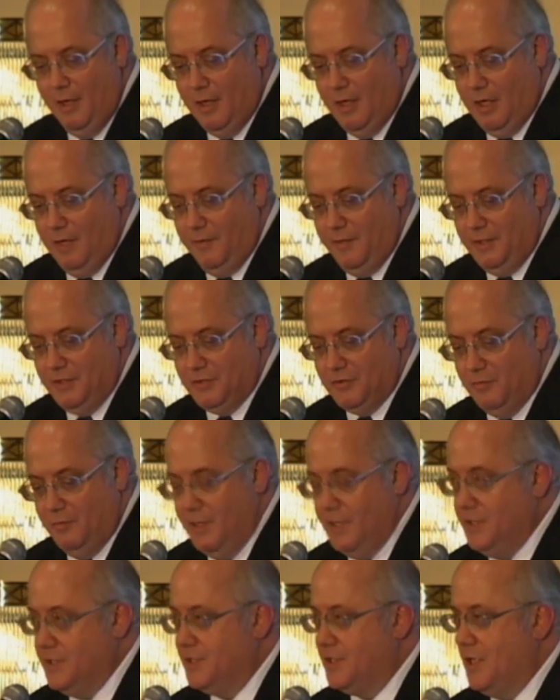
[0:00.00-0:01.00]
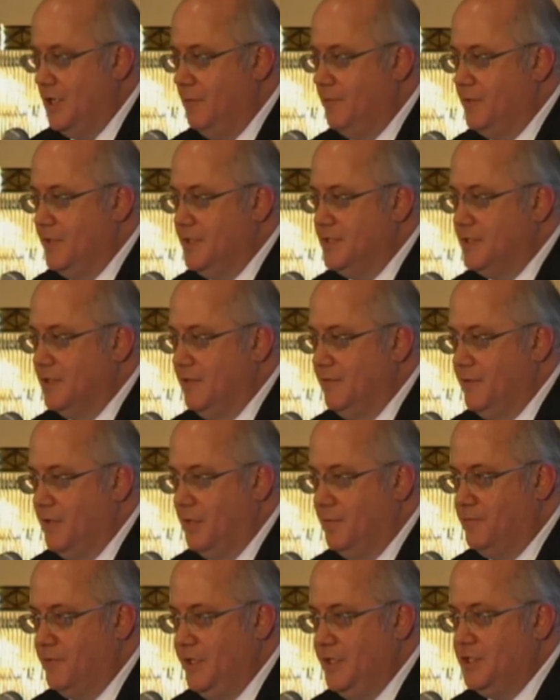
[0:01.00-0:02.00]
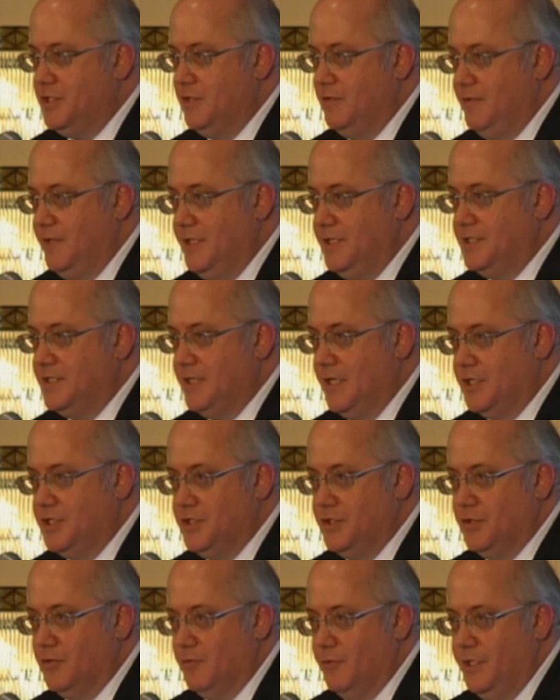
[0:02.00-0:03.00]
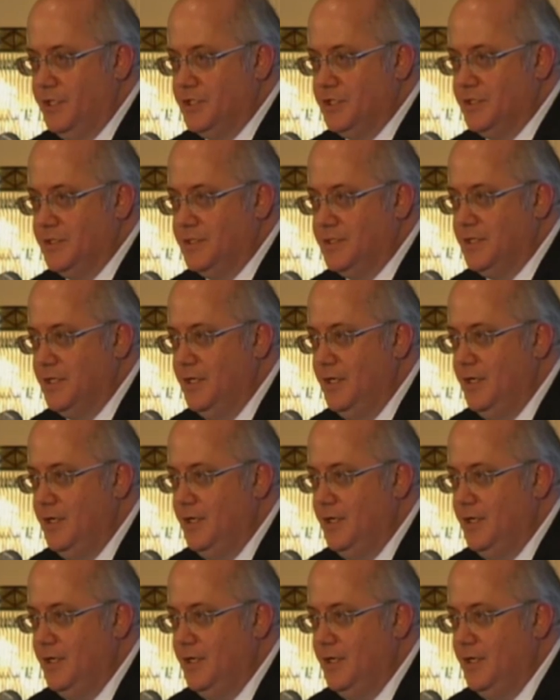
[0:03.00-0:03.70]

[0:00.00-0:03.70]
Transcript: uh, these tremendous companies that have helped each of these sections or regions